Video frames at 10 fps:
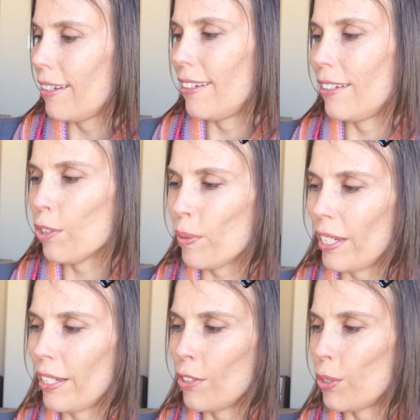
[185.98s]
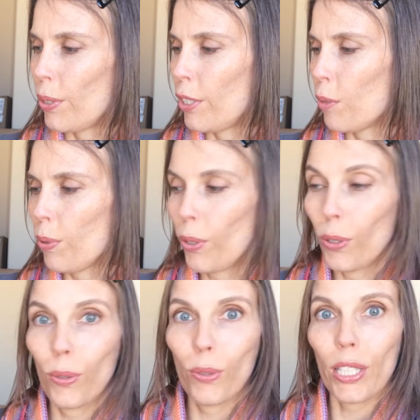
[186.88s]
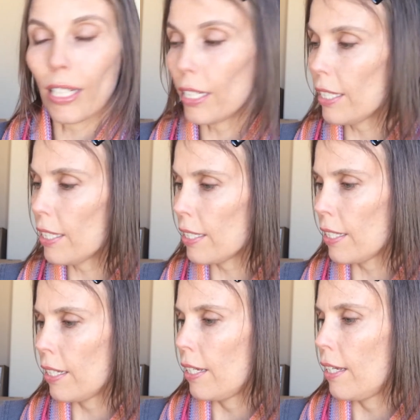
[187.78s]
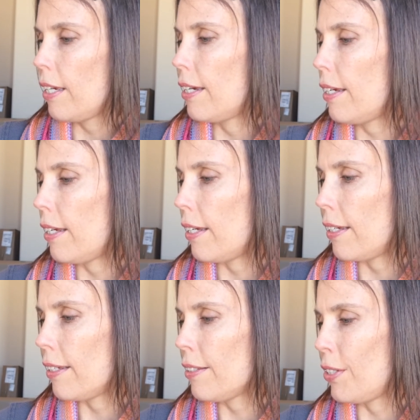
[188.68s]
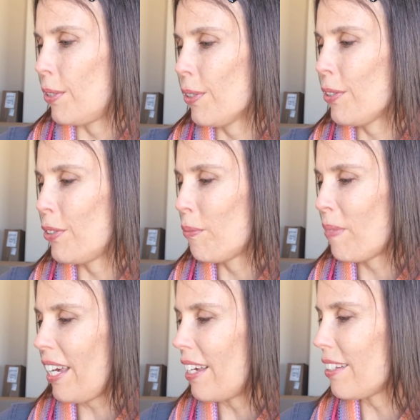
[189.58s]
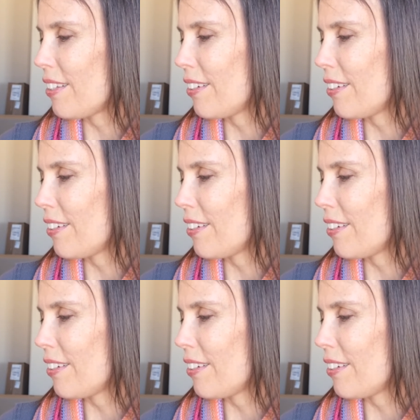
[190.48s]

either way, enjoy the process and your new mat.